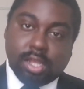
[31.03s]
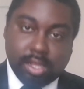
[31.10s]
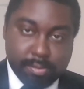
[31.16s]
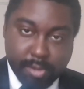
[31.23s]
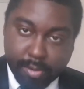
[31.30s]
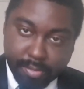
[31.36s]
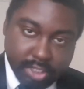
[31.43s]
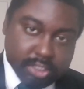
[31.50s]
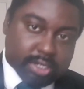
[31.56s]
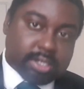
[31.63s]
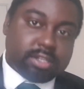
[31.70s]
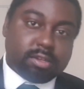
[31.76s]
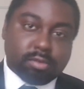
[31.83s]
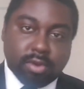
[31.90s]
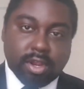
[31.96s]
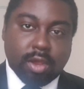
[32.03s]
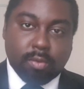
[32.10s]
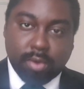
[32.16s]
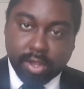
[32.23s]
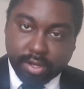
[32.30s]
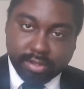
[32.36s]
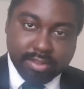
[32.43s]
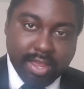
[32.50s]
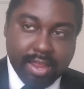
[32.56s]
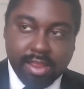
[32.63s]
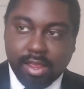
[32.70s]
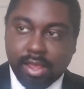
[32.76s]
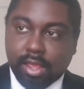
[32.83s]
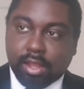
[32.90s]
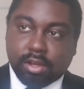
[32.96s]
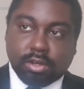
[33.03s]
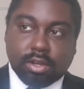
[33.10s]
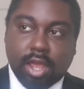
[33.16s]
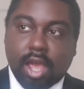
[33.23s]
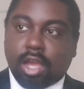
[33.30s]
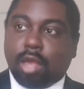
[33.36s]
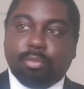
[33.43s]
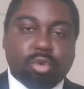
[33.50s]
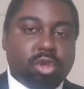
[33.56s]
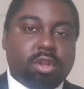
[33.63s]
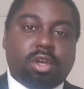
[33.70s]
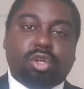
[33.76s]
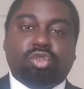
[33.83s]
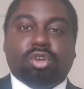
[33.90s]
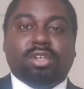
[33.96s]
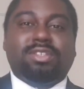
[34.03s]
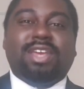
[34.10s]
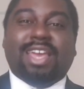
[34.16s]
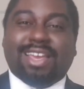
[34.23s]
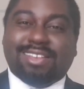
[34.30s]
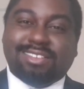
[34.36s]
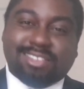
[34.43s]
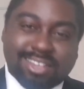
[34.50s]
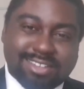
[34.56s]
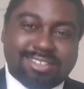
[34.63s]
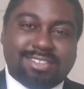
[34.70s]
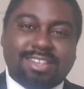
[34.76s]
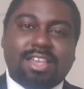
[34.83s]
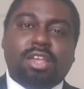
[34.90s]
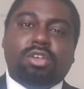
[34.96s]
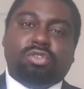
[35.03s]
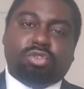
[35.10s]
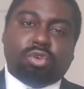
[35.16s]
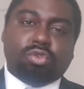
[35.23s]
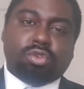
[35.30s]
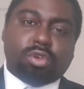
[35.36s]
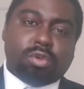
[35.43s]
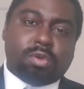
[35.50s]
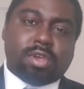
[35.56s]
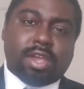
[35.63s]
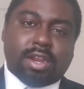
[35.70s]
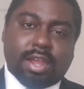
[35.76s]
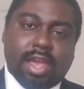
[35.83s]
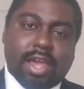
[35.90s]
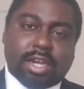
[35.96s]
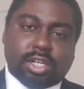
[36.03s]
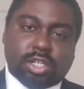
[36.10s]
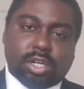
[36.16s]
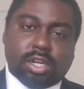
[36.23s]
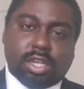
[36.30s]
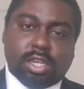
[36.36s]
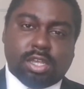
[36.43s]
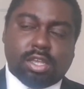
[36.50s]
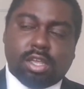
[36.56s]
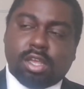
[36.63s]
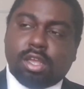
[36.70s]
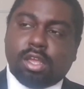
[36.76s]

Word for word: My mission is to create awareness that the Alkebulan Trust exists, so you can actually